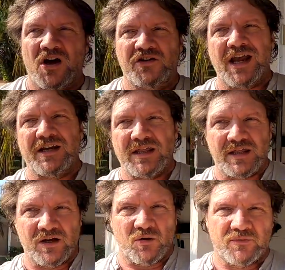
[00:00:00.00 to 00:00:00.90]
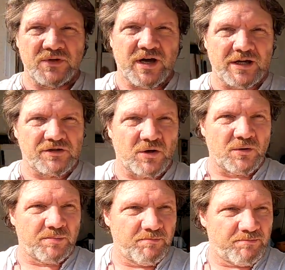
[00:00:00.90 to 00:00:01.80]
lost anything overnight.
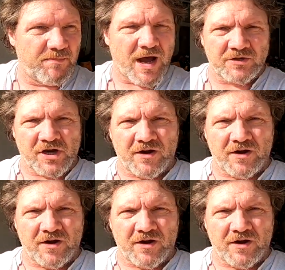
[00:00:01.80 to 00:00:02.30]
So odds